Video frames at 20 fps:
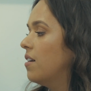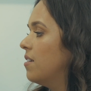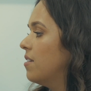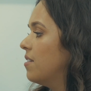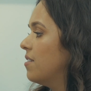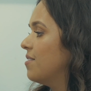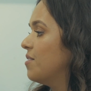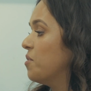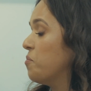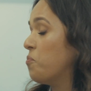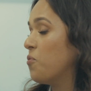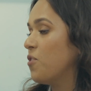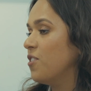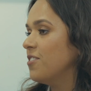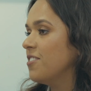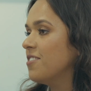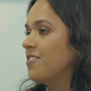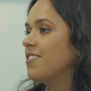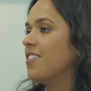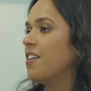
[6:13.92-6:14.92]
The
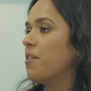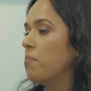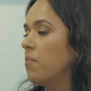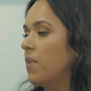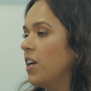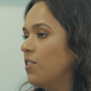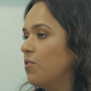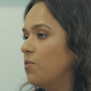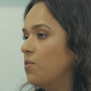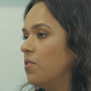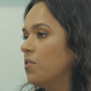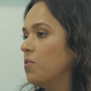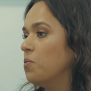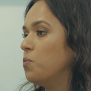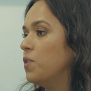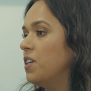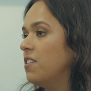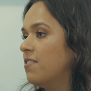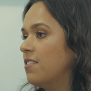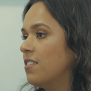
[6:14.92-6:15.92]
products are made
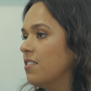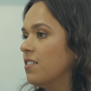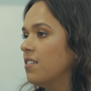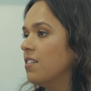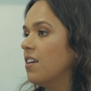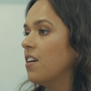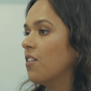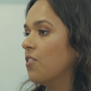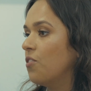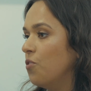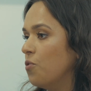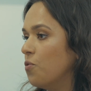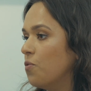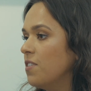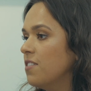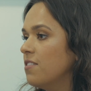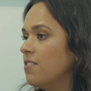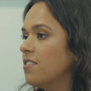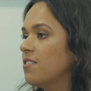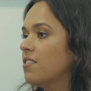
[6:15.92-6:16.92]
with
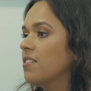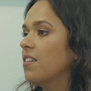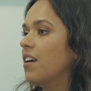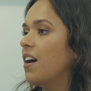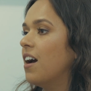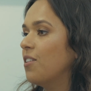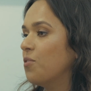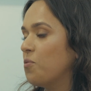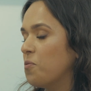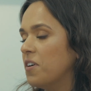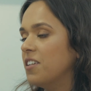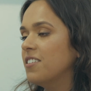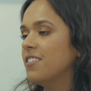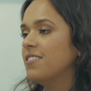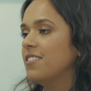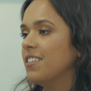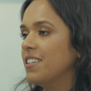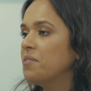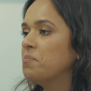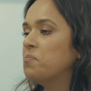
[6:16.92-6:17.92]
accuracy, high
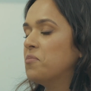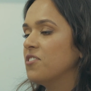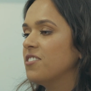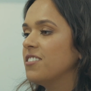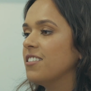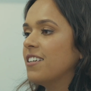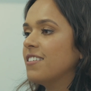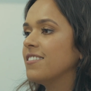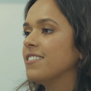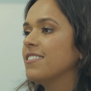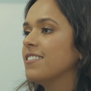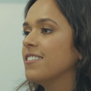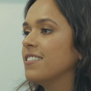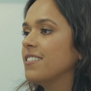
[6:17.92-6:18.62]
quality and precise.